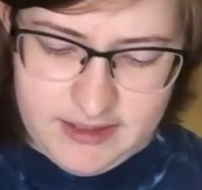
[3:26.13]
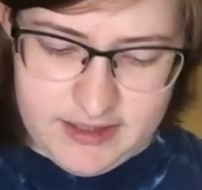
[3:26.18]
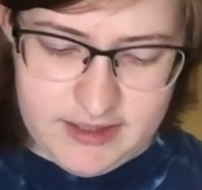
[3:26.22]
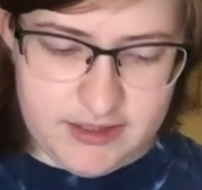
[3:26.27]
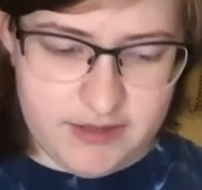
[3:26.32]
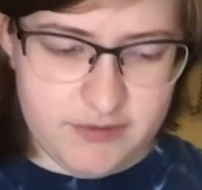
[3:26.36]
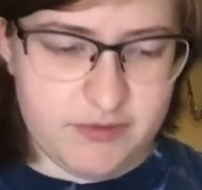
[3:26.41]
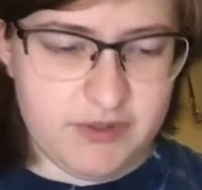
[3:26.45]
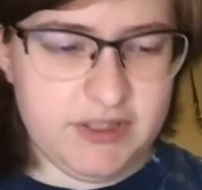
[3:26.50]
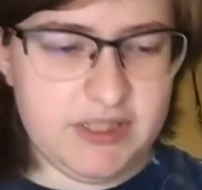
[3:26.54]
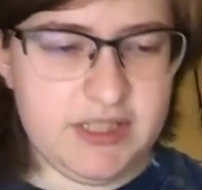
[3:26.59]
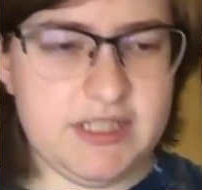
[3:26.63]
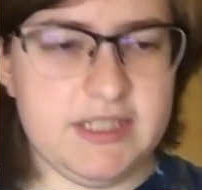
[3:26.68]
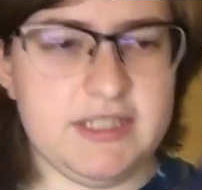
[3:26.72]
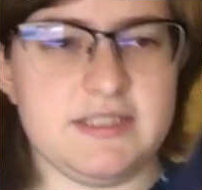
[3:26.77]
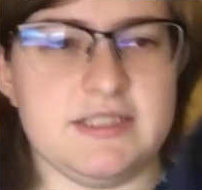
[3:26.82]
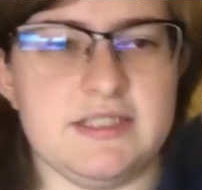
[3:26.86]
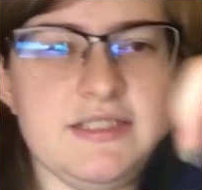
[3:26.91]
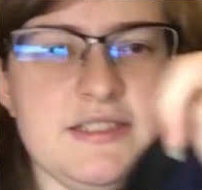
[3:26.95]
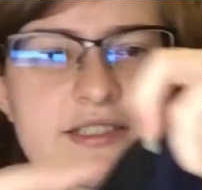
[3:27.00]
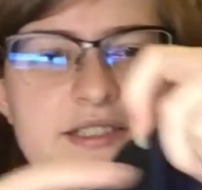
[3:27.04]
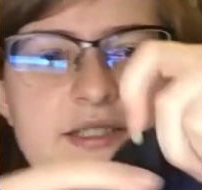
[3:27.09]
And it's one that
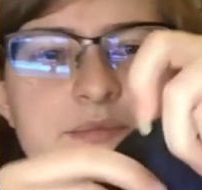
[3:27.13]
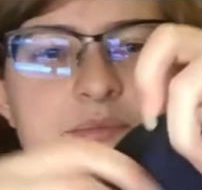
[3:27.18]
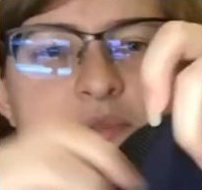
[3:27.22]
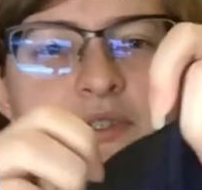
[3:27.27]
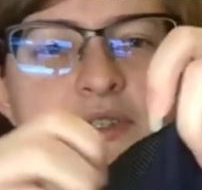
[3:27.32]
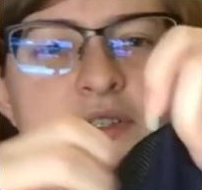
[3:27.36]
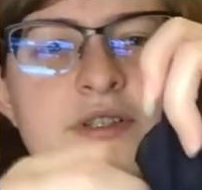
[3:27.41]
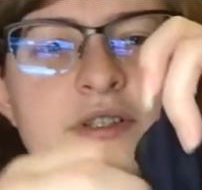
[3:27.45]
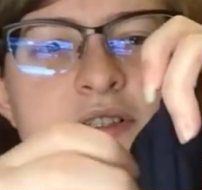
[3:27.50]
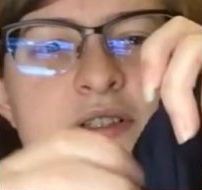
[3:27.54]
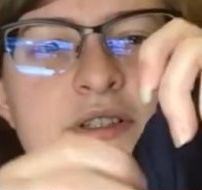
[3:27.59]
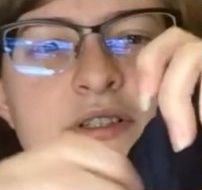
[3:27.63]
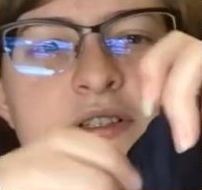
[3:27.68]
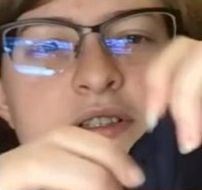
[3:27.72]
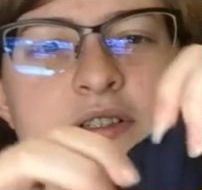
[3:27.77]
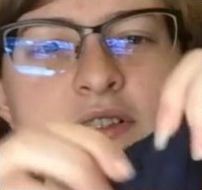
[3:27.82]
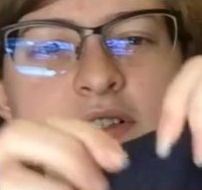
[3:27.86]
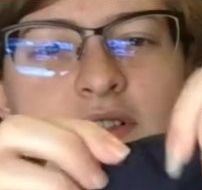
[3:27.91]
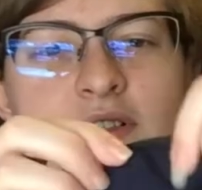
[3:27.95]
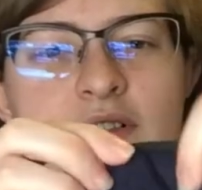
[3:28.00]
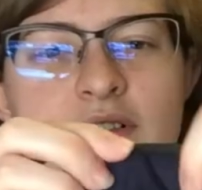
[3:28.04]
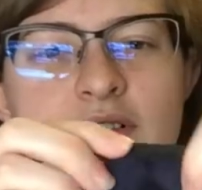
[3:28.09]
has a zipper
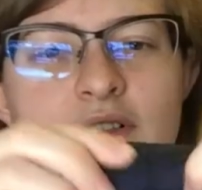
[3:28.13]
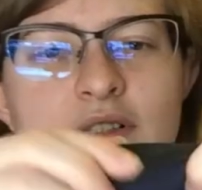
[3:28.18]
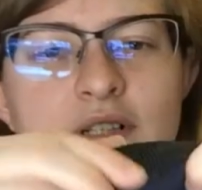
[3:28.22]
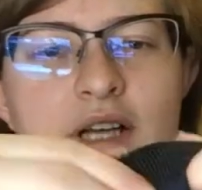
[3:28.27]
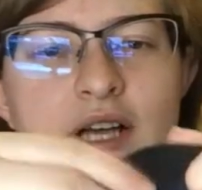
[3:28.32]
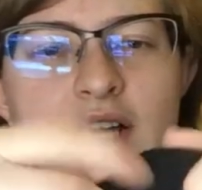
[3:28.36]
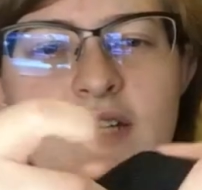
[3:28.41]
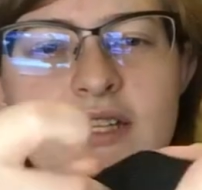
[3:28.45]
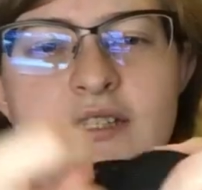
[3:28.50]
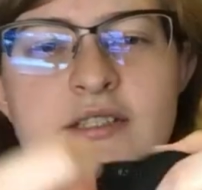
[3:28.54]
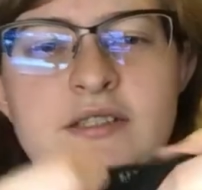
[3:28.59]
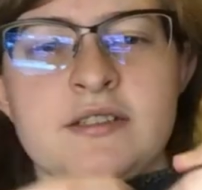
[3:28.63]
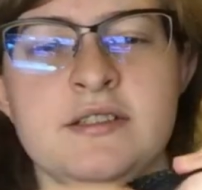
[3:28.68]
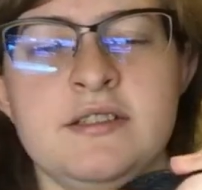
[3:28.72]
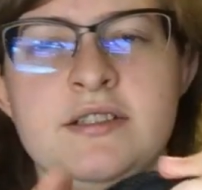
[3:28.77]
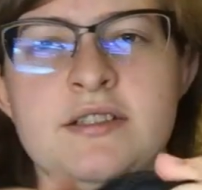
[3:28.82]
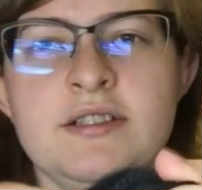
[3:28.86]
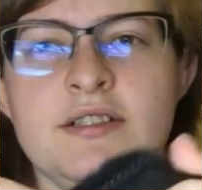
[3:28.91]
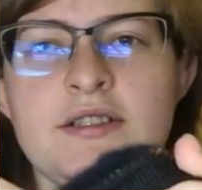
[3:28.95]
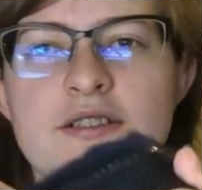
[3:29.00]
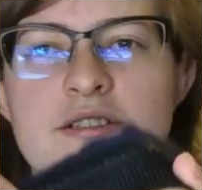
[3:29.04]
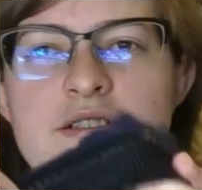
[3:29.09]
on it,
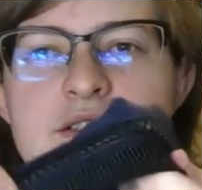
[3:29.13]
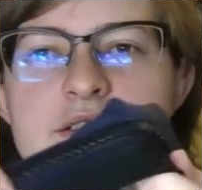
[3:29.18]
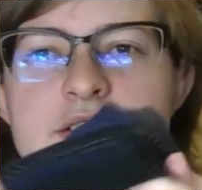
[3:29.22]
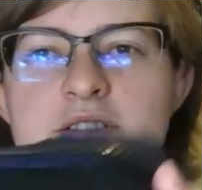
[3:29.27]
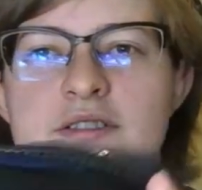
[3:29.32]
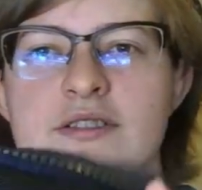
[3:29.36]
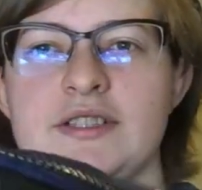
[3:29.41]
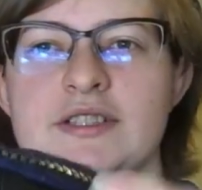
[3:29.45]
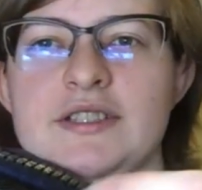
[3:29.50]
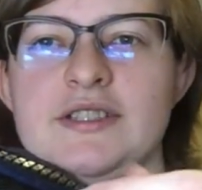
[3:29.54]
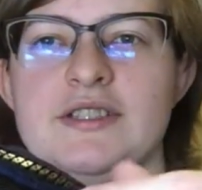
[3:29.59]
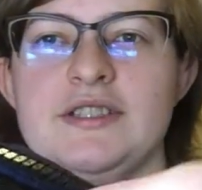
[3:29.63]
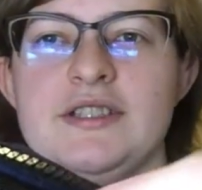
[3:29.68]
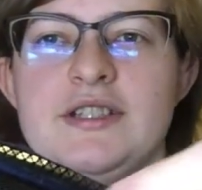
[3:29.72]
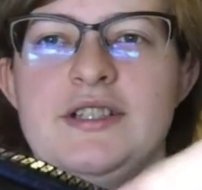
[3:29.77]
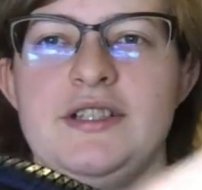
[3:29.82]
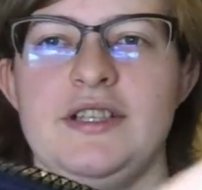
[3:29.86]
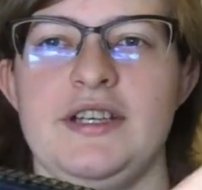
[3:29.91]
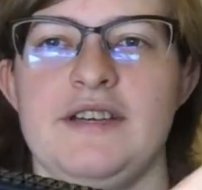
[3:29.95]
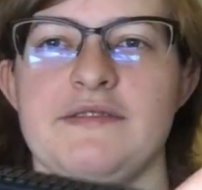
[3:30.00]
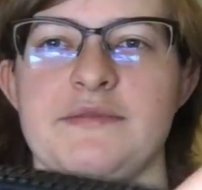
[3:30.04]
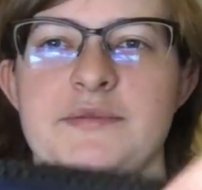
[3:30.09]
so you don't
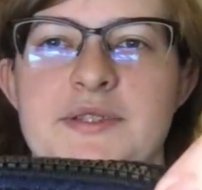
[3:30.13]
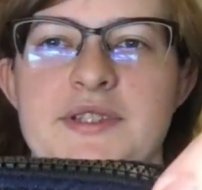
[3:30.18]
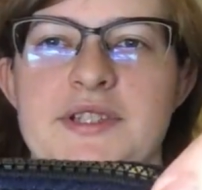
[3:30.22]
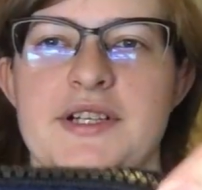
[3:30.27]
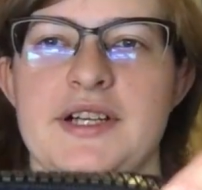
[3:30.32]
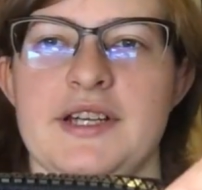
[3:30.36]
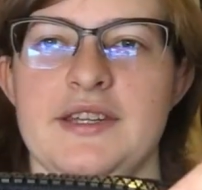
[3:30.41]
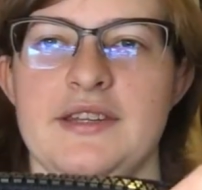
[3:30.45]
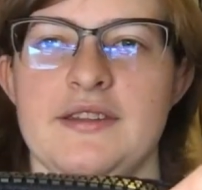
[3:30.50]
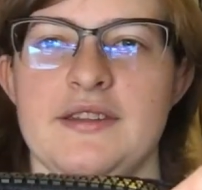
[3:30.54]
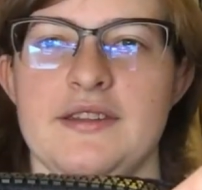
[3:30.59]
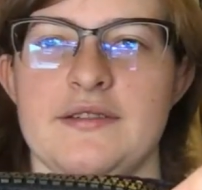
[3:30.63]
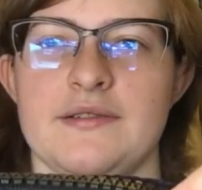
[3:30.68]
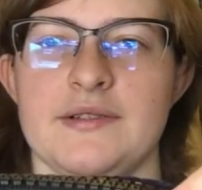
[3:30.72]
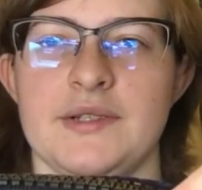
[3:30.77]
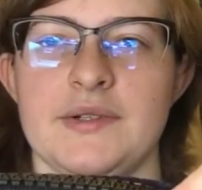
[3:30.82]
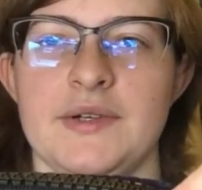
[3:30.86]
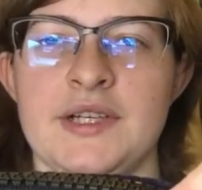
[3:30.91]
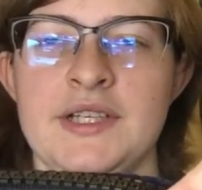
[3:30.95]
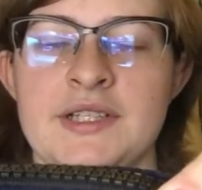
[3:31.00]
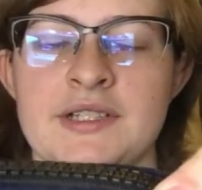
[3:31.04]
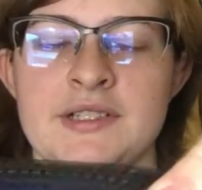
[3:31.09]
necessarily have to put their head
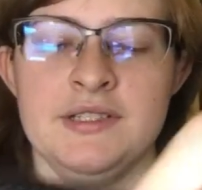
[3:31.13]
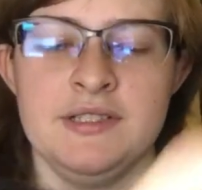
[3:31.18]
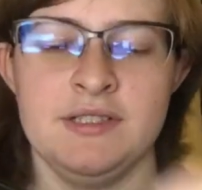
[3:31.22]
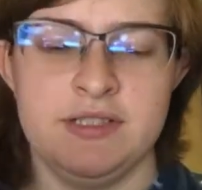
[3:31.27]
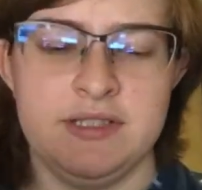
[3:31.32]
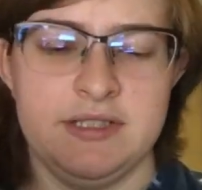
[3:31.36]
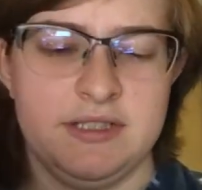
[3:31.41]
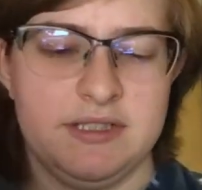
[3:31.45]
through it.